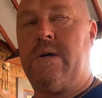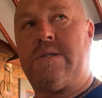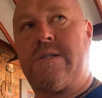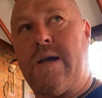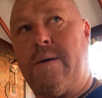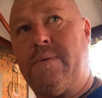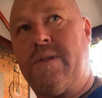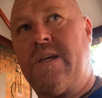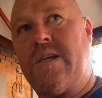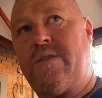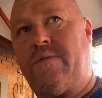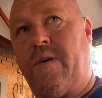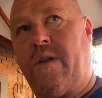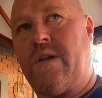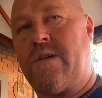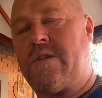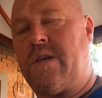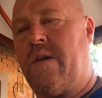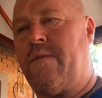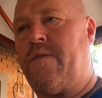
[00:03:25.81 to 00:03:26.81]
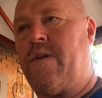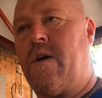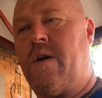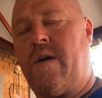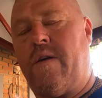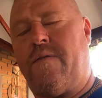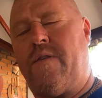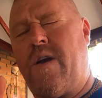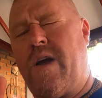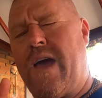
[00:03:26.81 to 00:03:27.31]
Some of these villas, if
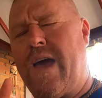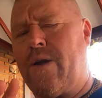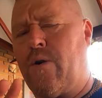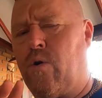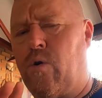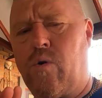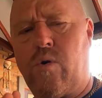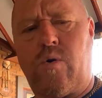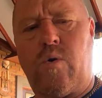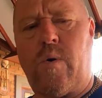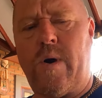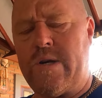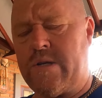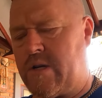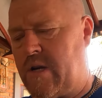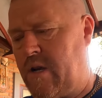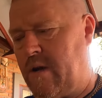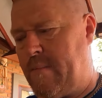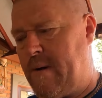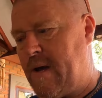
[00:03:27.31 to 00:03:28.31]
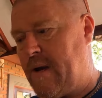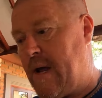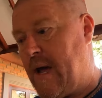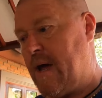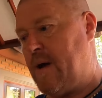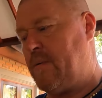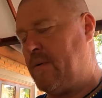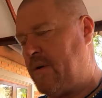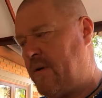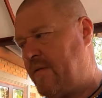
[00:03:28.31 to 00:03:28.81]
you're at all questioning about,
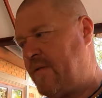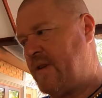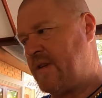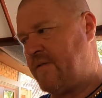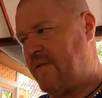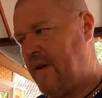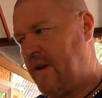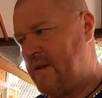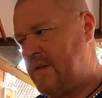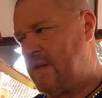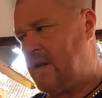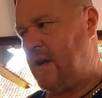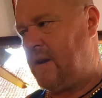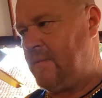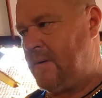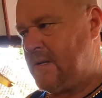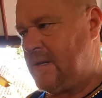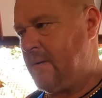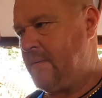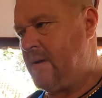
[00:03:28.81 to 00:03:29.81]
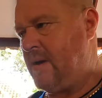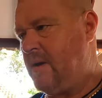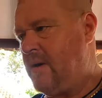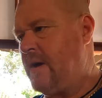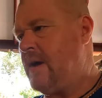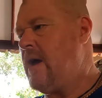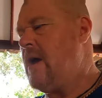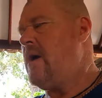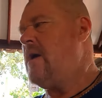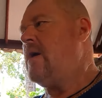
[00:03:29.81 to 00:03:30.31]
hey, I wonder if this villa is going to be something I
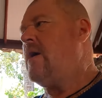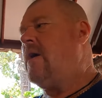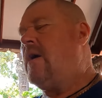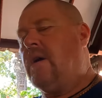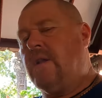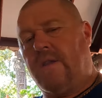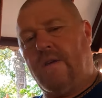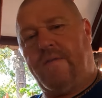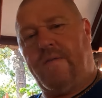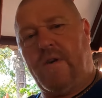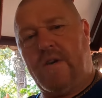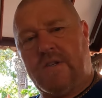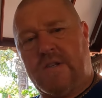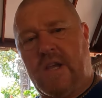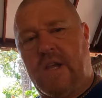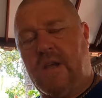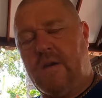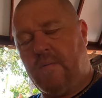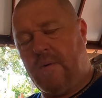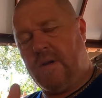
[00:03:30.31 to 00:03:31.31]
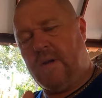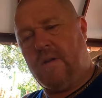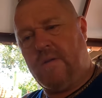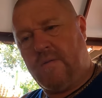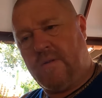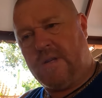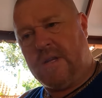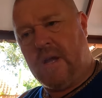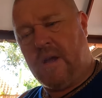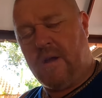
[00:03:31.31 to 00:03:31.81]
like, the first thing when
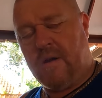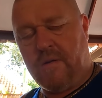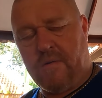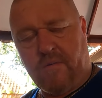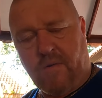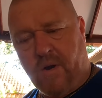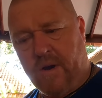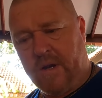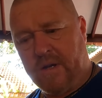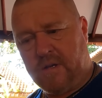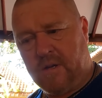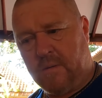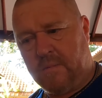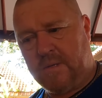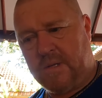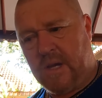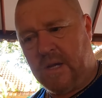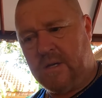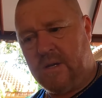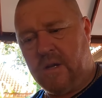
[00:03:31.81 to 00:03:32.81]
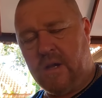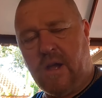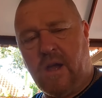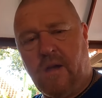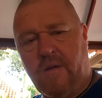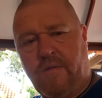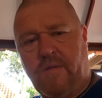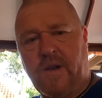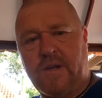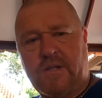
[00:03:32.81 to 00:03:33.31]
you're writing to them, say, do you
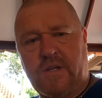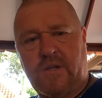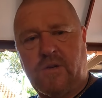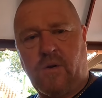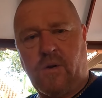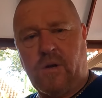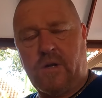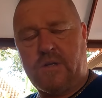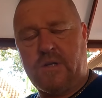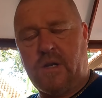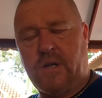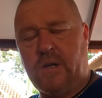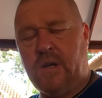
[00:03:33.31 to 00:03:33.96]
have flushing toilets?